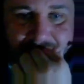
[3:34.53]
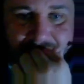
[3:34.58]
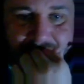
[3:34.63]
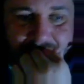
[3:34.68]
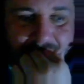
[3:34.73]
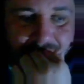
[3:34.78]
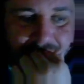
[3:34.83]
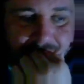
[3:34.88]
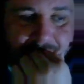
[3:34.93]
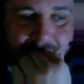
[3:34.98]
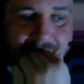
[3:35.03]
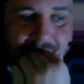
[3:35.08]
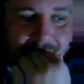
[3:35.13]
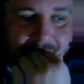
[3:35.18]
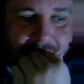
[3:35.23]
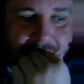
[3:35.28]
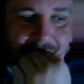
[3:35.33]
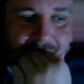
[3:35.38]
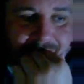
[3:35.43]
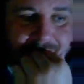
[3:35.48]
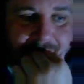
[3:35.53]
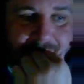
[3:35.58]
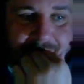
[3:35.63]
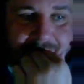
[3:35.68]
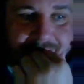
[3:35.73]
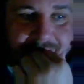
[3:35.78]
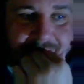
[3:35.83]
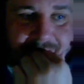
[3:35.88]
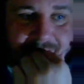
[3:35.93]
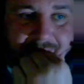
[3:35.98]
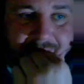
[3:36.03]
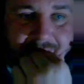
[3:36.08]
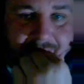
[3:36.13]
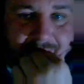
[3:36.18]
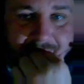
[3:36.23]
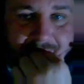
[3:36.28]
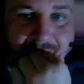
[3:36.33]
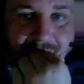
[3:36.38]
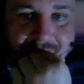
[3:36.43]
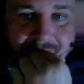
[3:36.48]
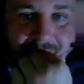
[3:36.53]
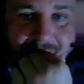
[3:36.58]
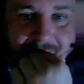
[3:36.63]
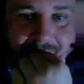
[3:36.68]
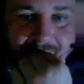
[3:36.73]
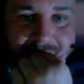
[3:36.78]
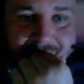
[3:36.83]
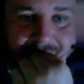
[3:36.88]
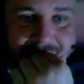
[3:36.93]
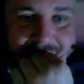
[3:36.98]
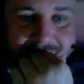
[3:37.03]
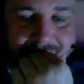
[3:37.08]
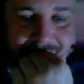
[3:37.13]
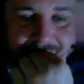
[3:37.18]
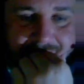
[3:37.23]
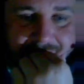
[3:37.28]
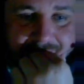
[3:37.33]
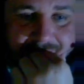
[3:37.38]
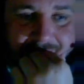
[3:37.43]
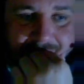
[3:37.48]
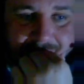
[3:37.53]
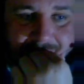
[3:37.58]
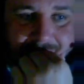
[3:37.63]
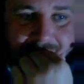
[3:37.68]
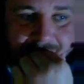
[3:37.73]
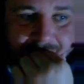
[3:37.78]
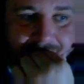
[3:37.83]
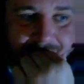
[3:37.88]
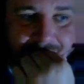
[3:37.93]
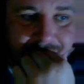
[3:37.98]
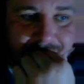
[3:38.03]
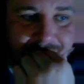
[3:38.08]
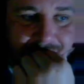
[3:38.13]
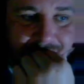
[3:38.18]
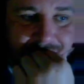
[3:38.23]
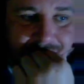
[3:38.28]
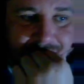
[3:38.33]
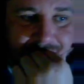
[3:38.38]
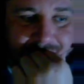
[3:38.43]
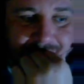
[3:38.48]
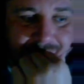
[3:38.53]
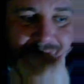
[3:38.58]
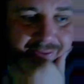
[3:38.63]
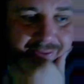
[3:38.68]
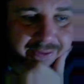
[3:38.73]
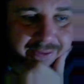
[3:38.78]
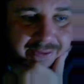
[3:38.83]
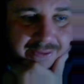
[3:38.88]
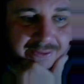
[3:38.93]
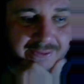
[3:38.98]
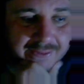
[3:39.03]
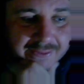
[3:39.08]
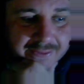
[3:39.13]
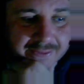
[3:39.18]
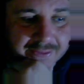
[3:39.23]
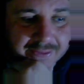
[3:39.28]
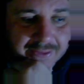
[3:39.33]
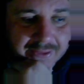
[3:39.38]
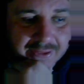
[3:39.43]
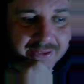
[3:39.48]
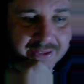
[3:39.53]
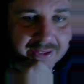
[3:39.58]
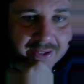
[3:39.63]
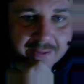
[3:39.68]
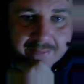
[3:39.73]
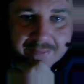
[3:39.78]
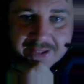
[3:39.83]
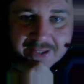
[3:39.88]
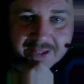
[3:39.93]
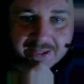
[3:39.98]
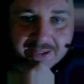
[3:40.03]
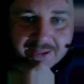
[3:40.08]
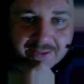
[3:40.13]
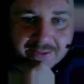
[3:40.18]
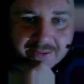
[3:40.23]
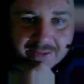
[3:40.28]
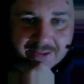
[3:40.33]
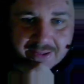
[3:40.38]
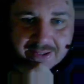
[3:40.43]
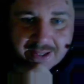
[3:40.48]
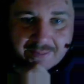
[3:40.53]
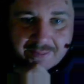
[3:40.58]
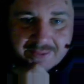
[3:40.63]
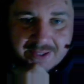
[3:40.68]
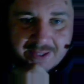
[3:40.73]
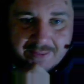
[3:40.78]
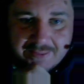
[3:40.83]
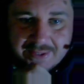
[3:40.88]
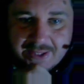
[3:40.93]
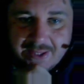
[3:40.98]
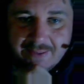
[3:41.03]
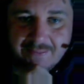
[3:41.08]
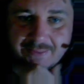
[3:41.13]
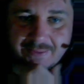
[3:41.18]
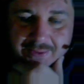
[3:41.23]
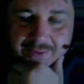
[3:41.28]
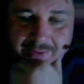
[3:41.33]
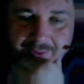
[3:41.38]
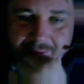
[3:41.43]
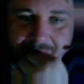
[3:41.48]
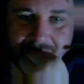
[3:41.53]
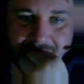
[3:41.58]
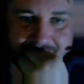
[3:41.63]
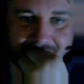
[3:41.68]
We made it way too easy. And then, yeah, the Oracle comes in, zap, zap, zap. Oh.